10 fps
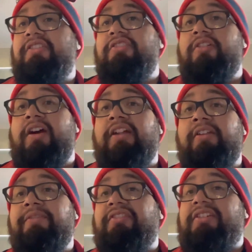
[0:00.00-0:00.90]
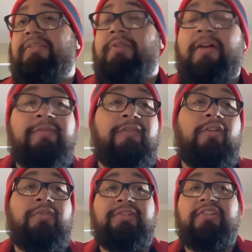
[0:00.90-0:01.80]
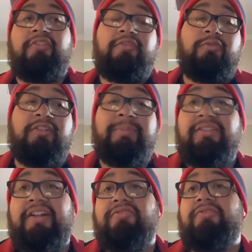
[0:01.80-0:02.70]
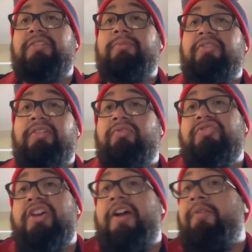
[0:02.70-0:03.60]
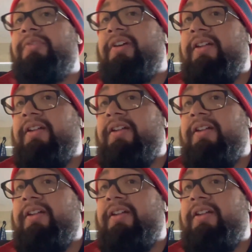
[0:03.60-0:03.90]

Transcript: I love this team. I've been following the U.S. men's national team since I was a child.